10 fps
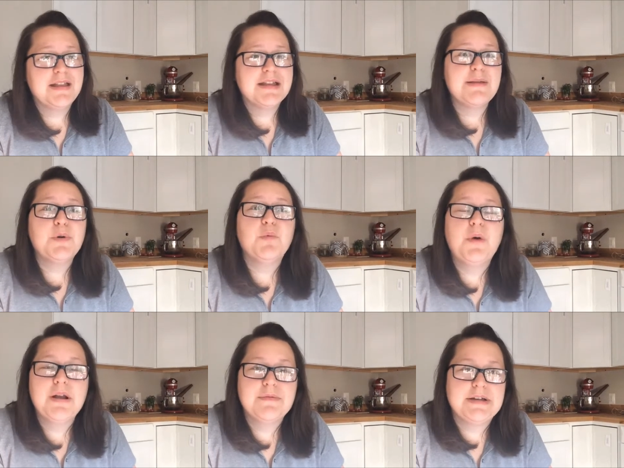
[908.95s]
The number
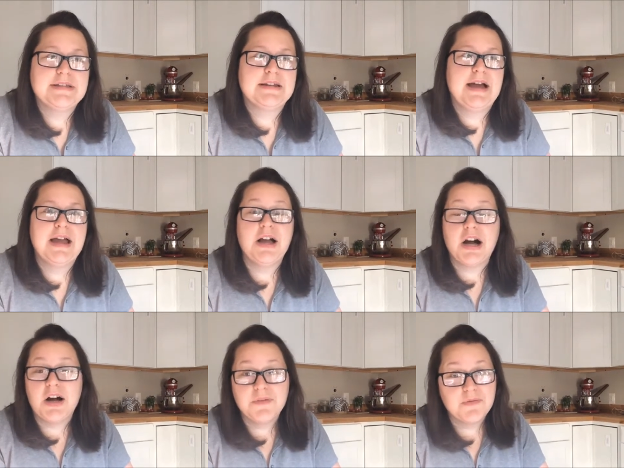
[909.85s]
one reason I
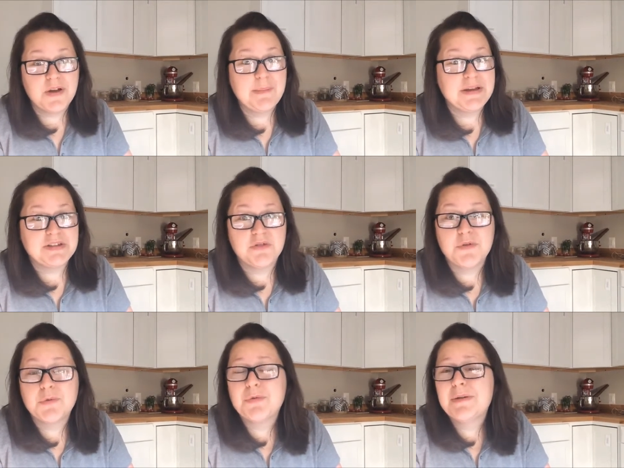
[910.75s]
often find myself
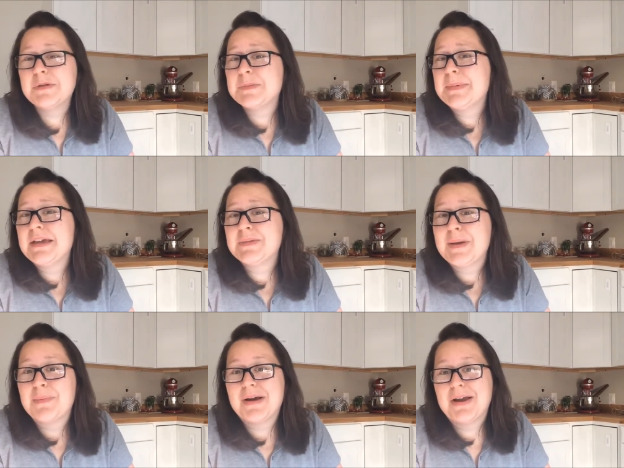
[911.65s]
overwhelmed is because
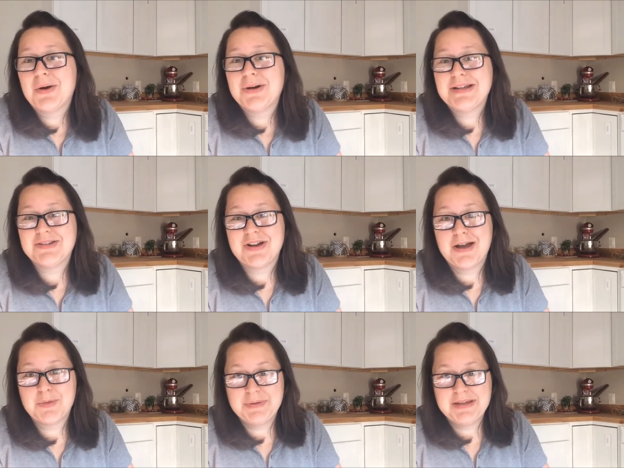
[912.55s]
my priorities are
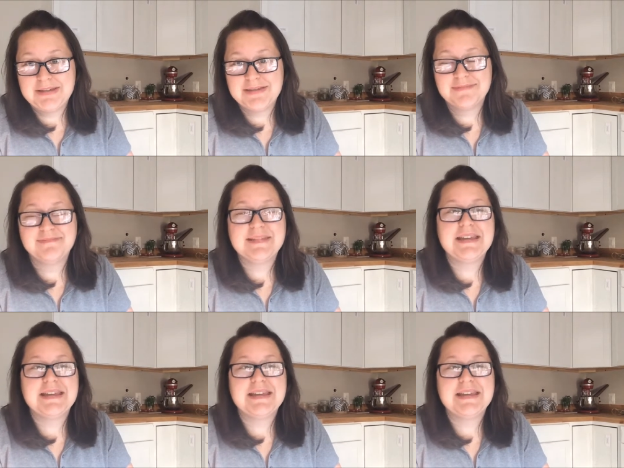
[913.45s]
out of place.